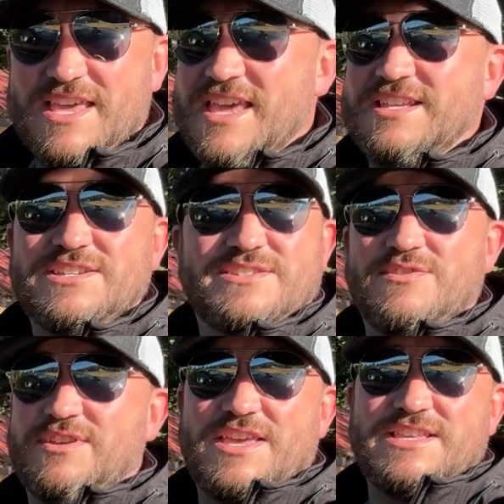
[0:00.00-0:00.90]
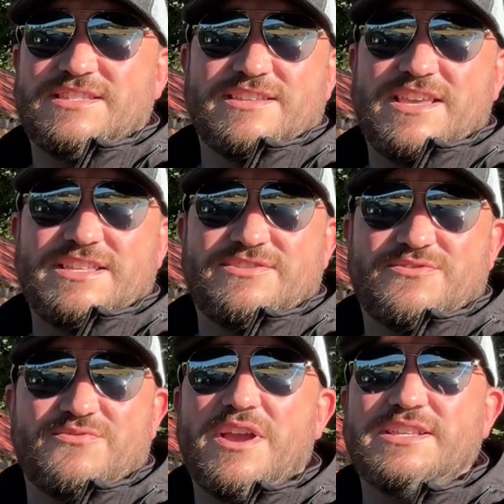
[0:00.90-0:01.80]
he's
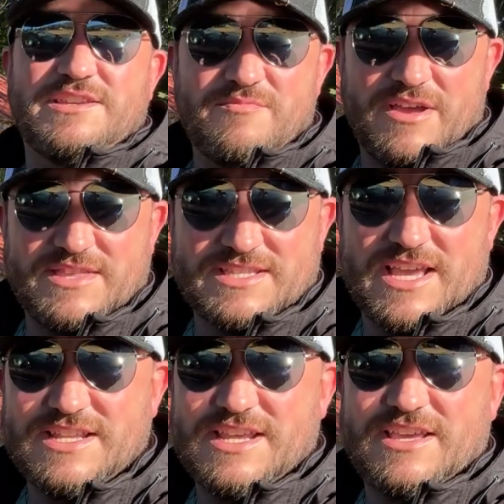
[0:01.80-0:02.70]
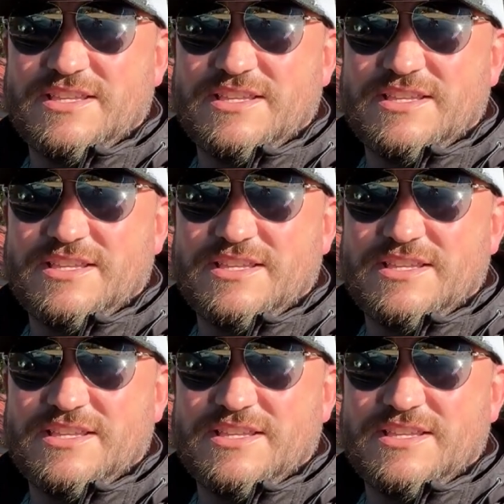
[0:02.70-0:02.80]
crazy about this idea.